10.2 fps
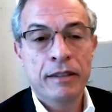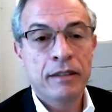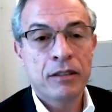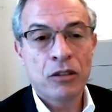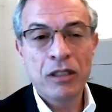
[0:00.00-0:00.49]

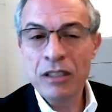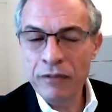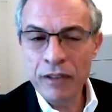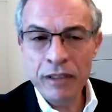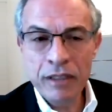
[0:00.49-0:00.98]
So it's a
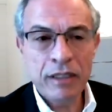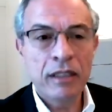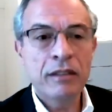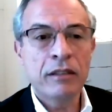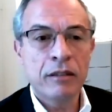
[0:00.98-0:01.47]
very
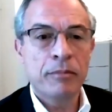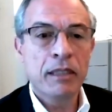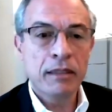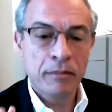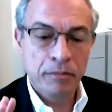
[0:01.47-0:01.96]
subtle,
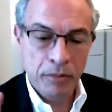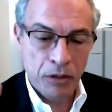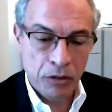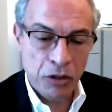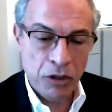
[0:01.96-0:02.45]
but you
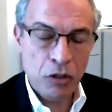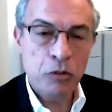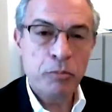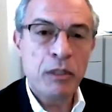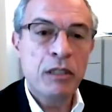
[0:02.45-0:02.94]
know, just to
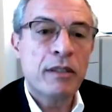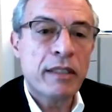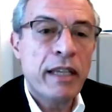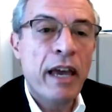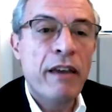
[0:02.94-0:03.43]
be
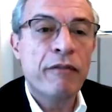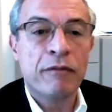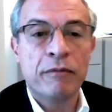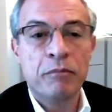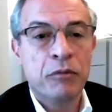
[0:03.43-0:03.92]
safe,
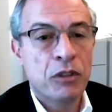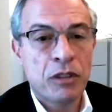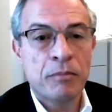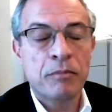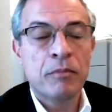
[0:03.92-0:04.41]

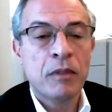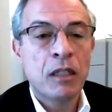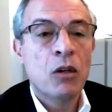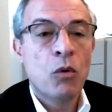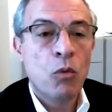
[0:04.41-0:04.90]
just
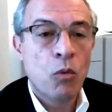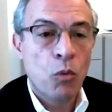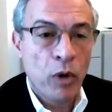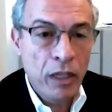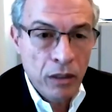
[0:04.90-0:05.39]

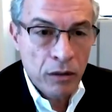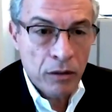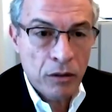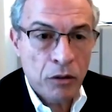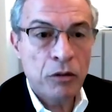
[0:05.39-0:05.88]
when the
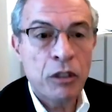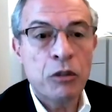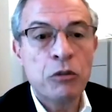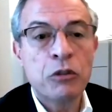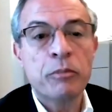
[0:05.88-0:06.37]

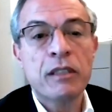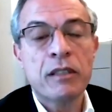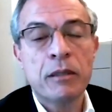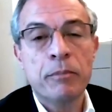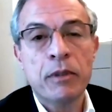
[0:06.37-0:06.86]
recruitment is
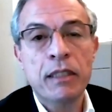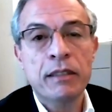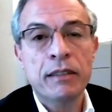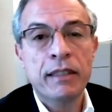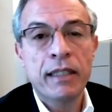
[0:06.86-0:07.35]

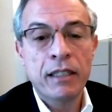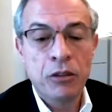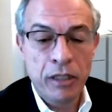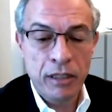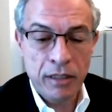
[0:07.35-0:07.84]
completed, then
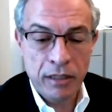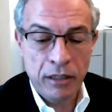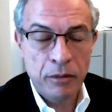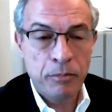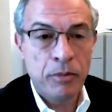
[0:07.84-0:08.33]
you can
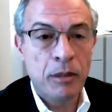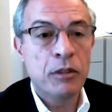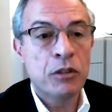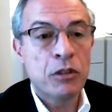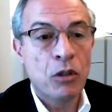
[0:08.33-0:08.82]
start
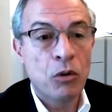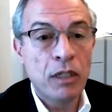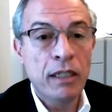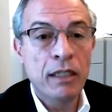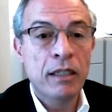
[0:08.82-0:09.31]
publish
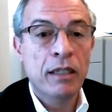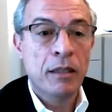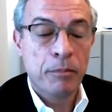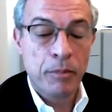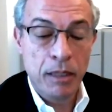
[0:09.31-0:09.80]
only
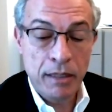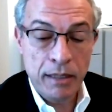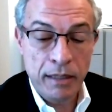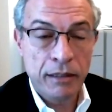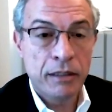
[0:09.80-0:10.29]

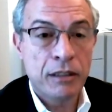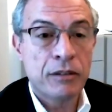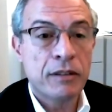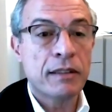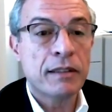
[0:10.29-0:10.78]
baseline
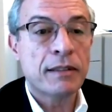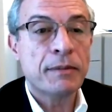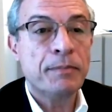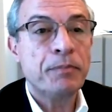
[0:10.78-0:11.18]
characteristics.